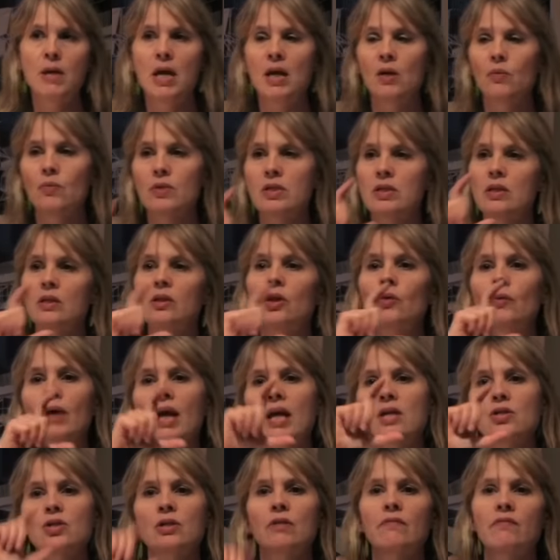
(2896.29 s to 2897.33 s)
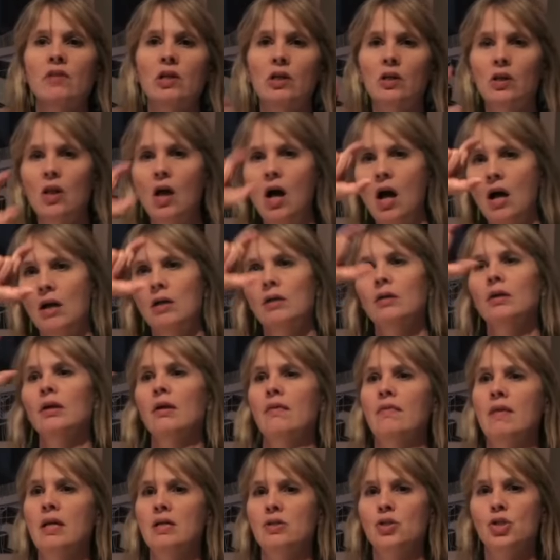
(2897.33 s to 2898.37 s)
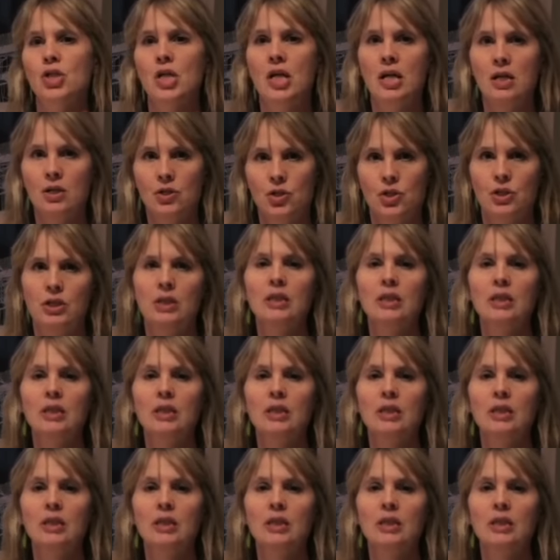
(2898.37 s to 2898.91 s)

and it was the location of the clock that changed.